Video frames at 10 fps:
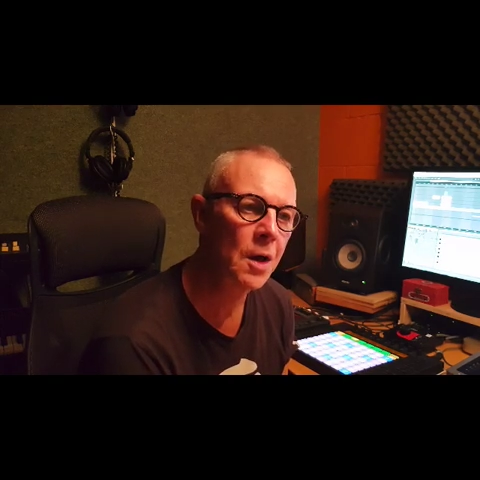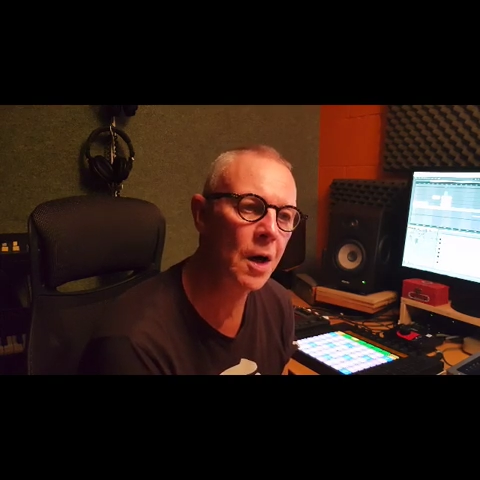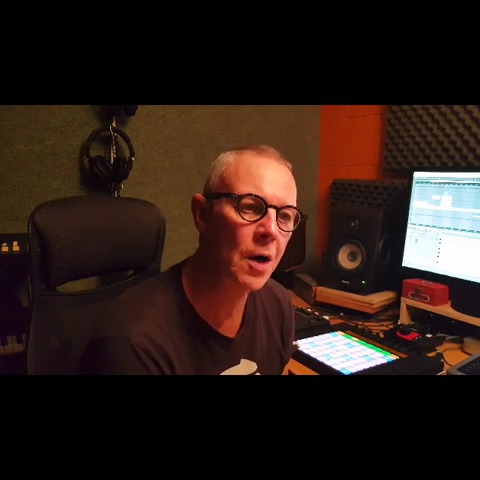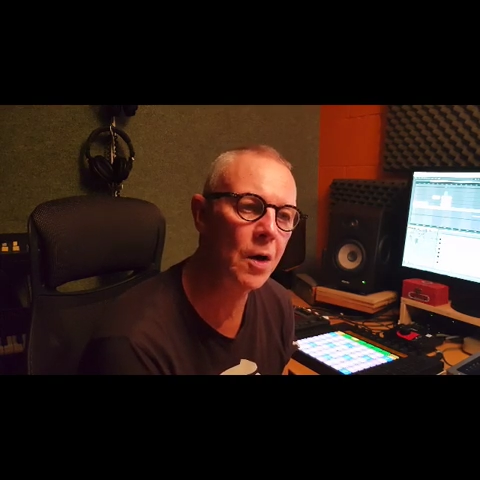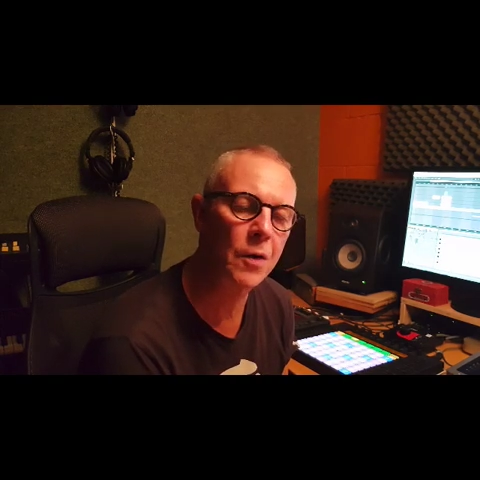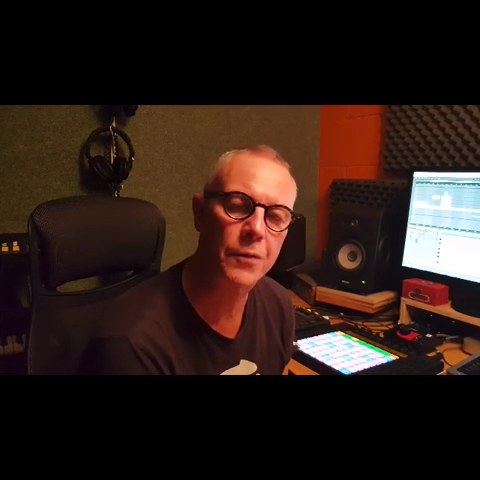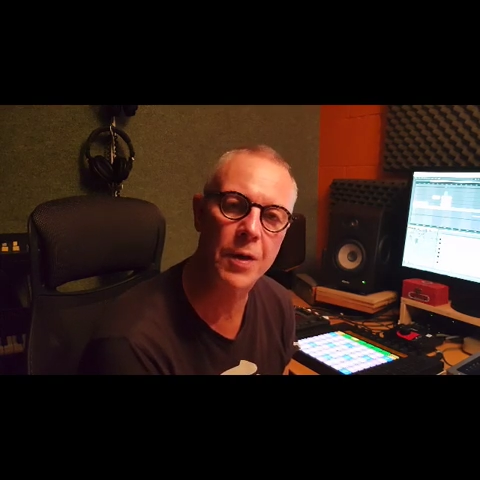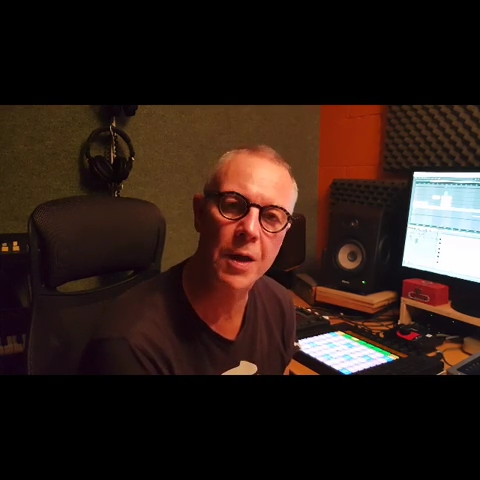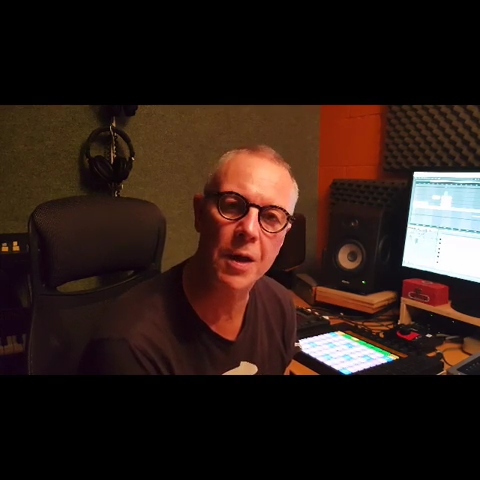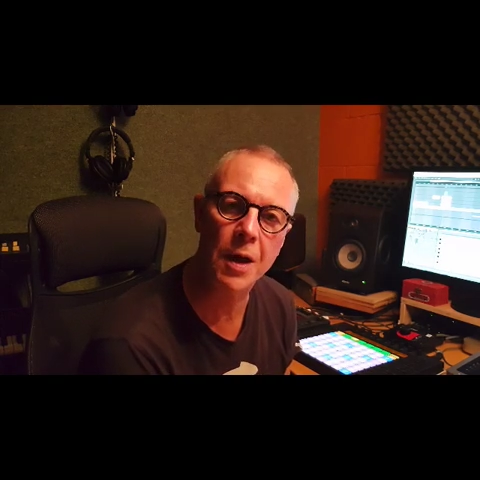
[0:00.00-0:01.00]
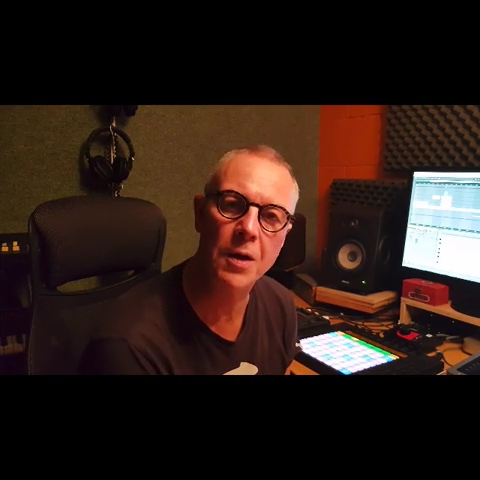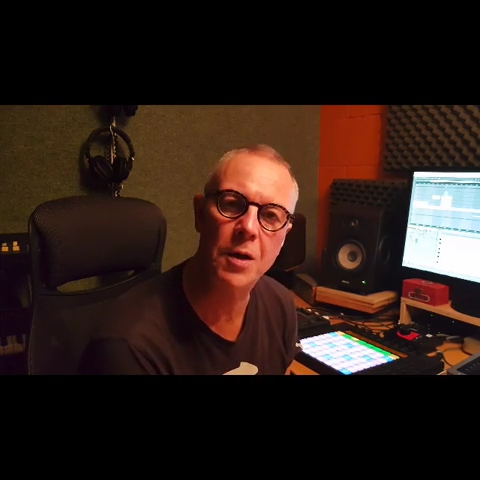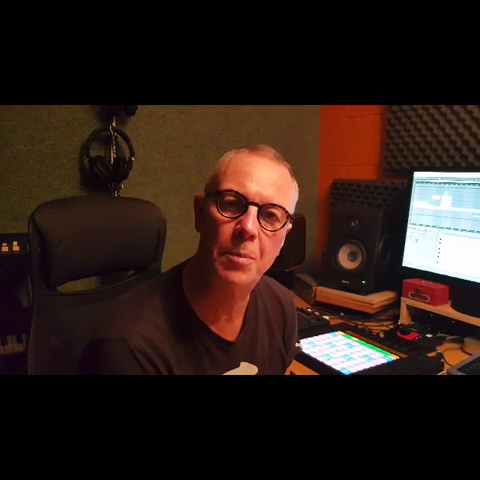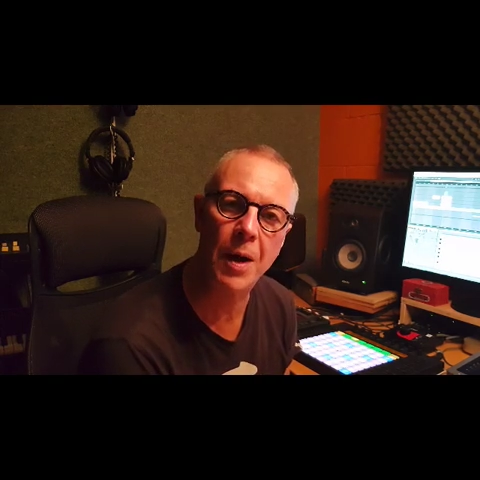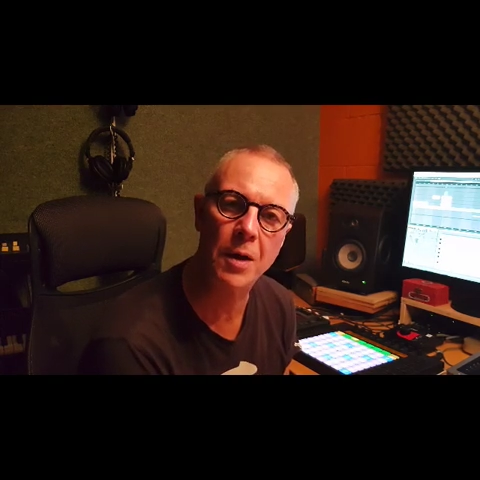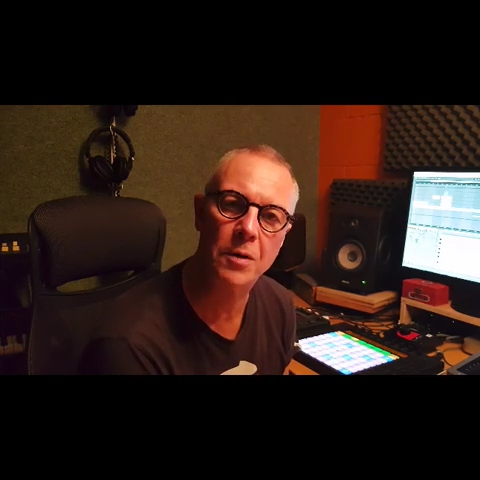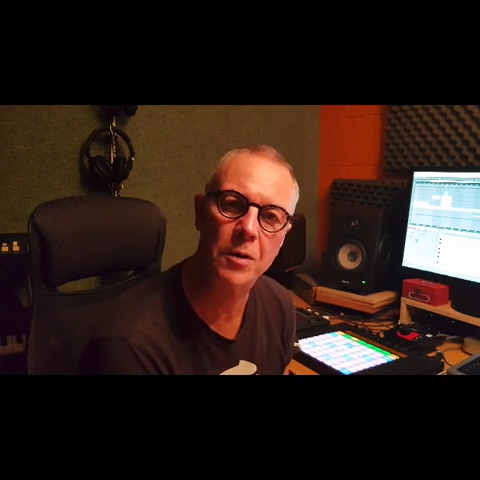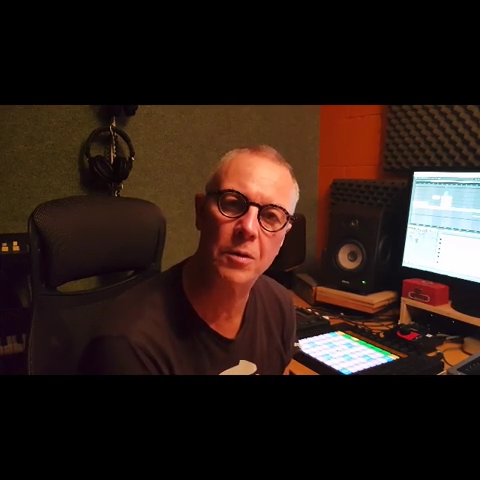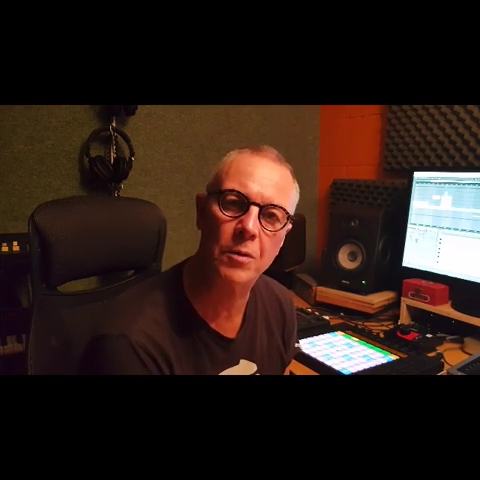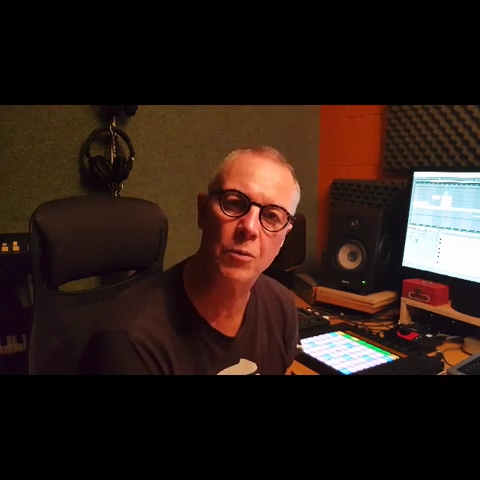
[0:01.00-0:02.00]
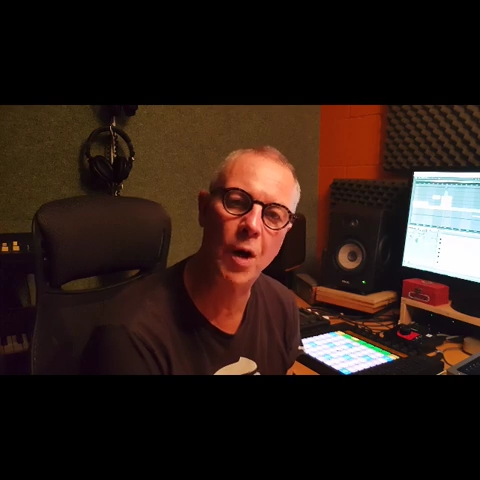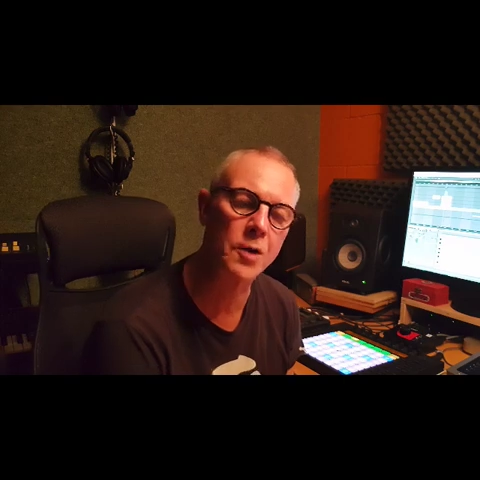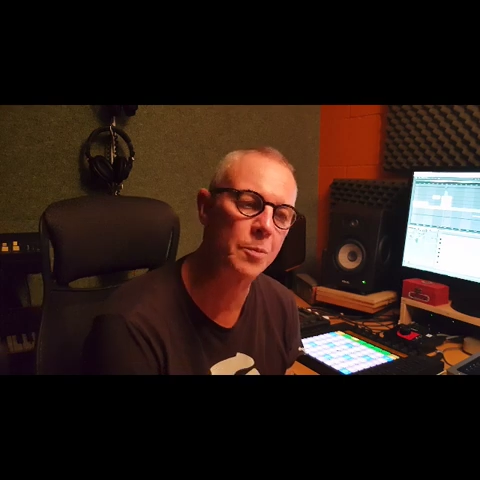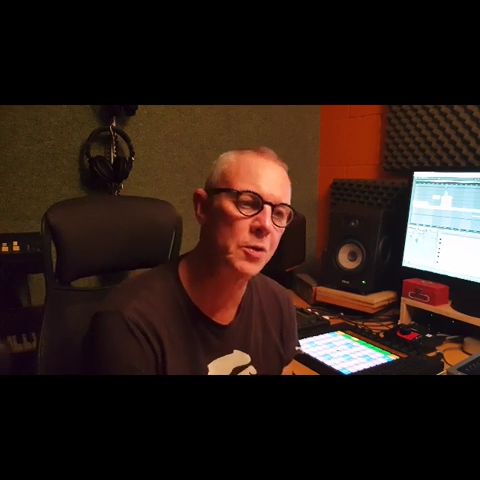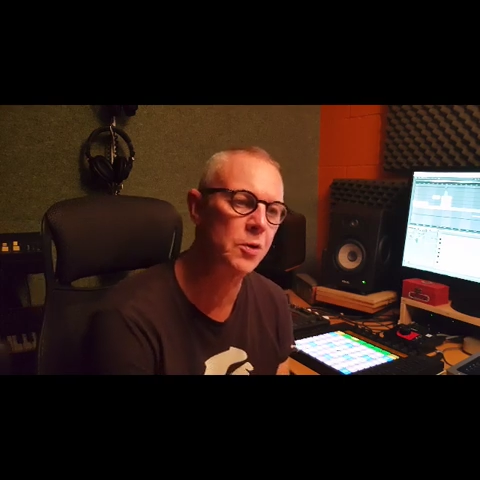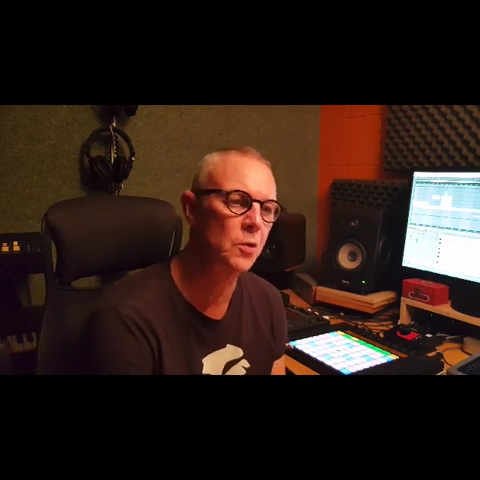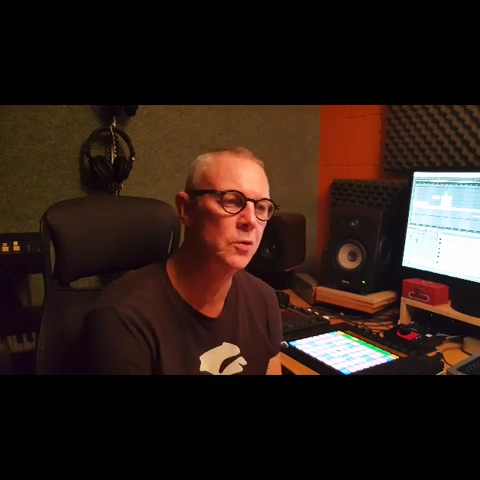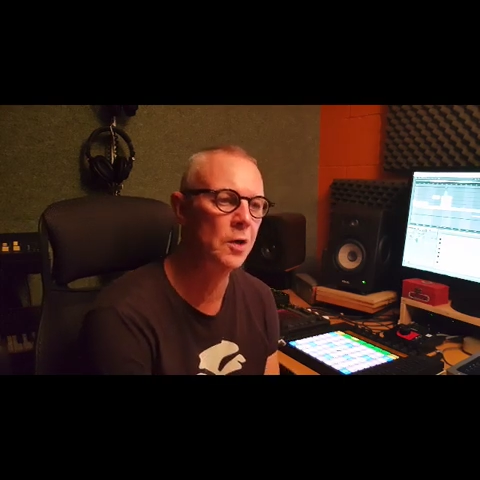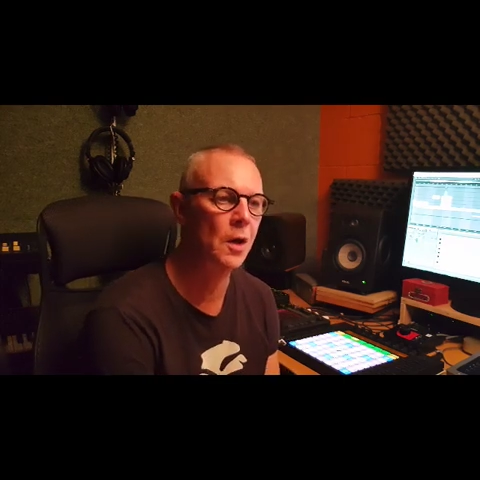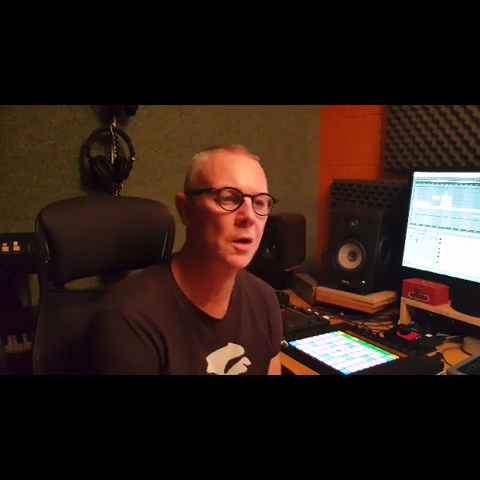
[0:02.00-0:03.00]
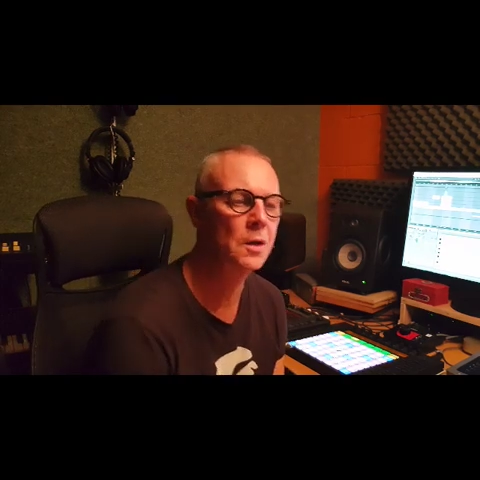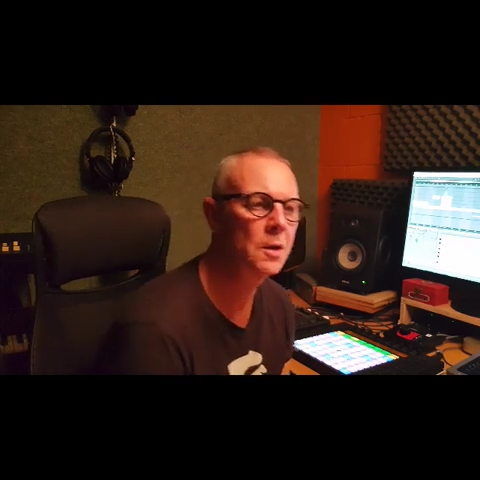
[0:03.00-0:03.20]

of the independent writer-producer,